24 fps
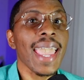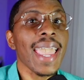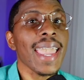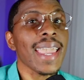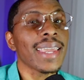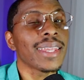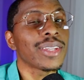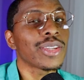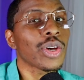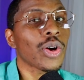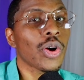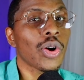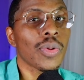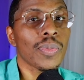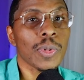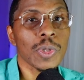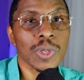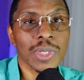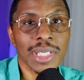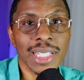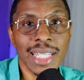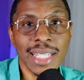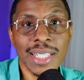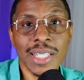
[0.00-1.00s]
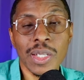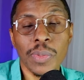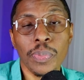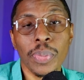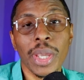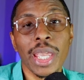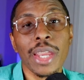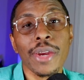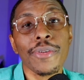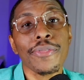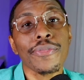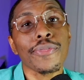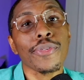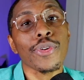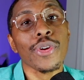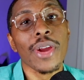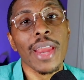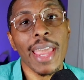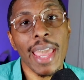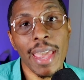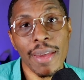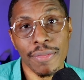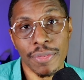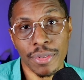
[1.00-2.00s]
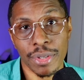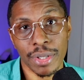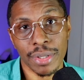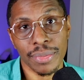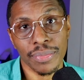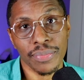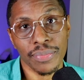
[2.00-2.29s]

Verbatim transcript: and almost disappear forever.